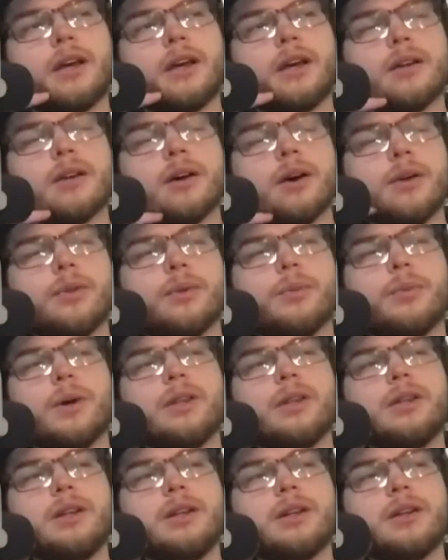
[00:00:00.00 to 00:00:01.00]
No, the
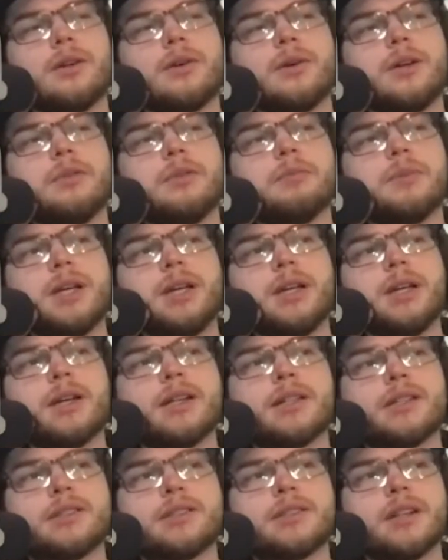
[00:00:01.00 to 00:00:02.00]
one that annoyed me
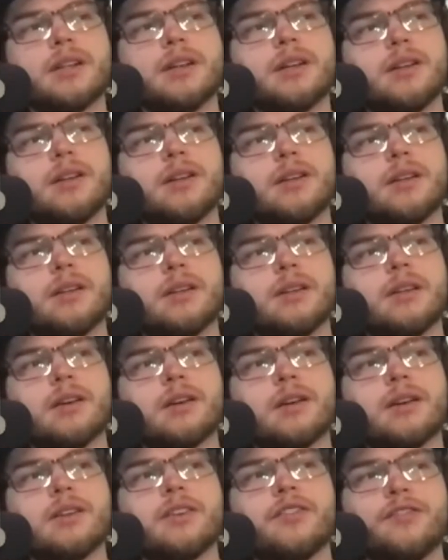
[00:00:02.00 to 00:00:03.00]
is
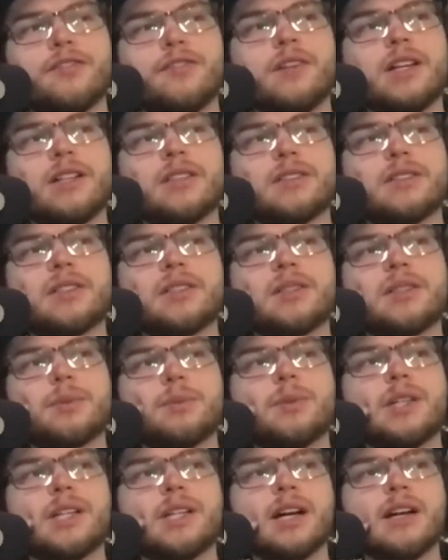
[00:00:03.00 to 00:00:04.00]
the Flints,
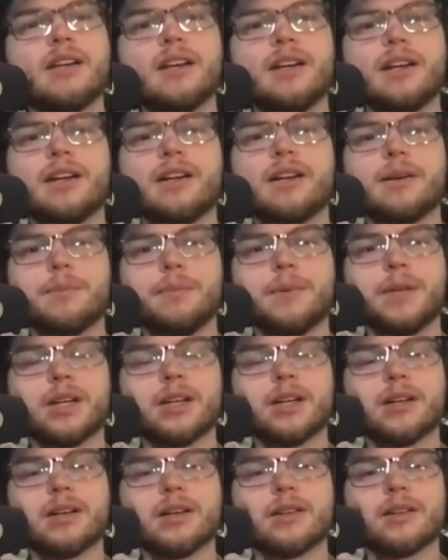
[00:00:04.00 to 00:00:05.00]
which I did end up
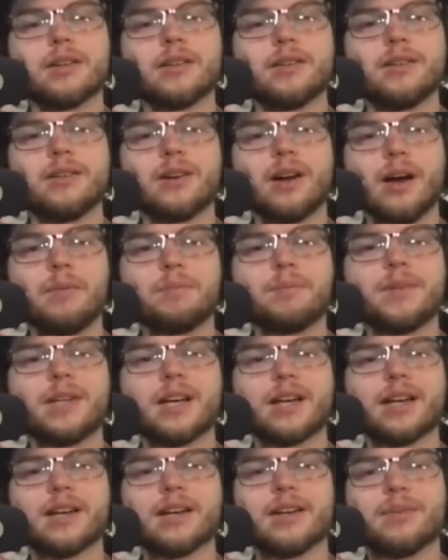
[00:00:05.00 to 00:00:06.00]
getting on the drop
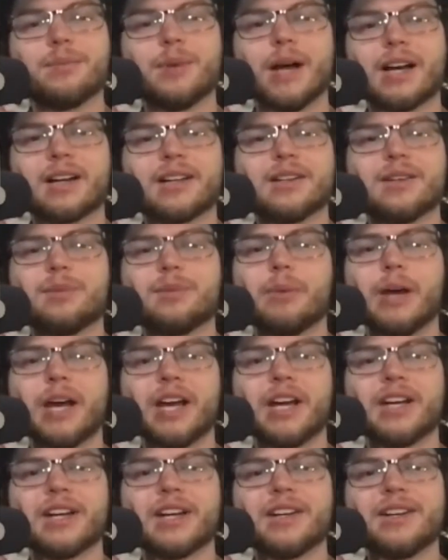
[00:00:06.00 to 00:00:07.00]
day back in
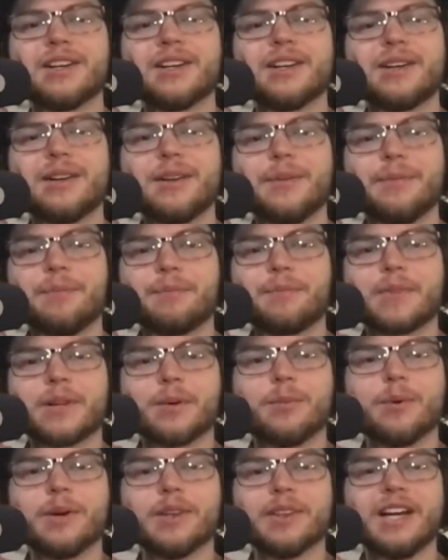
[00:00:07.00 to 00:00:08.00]
May.
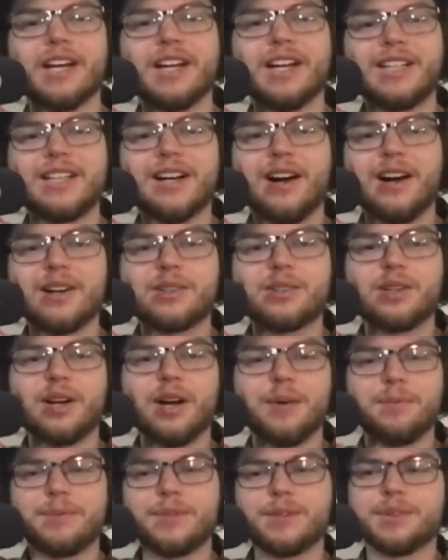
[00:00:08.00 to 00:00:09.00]
When they shock
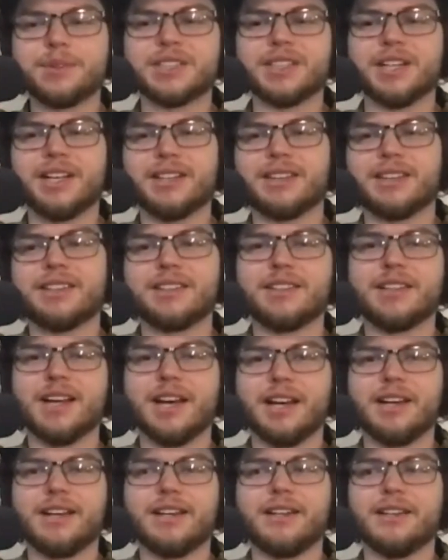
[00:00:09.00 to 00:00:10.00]
dropped, it was like the
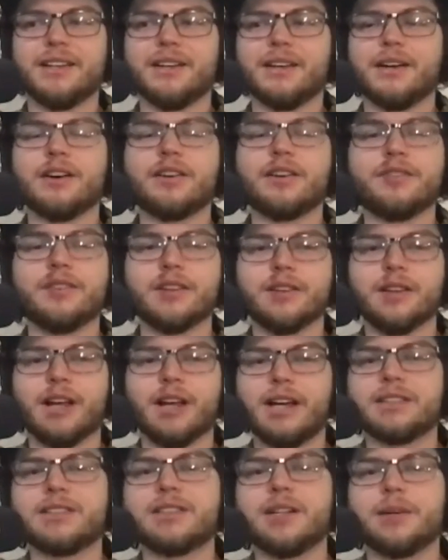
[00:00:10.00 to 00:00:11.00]
day of the
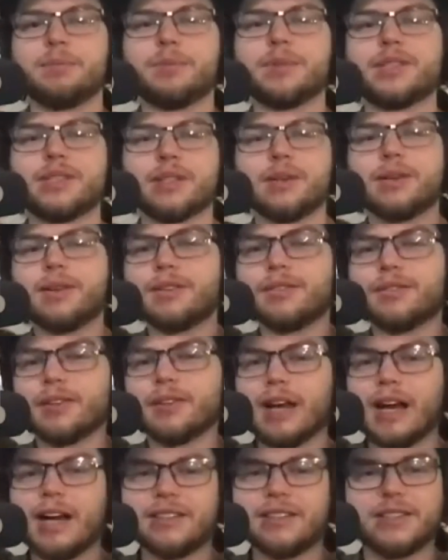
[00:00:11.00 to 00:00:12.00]
last episode of The
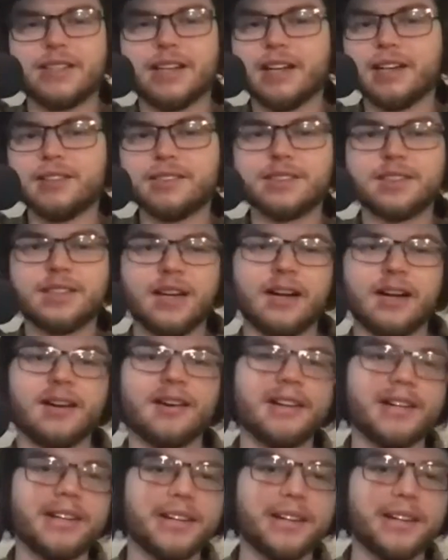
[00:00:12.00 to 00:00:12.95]
Last Dance airing.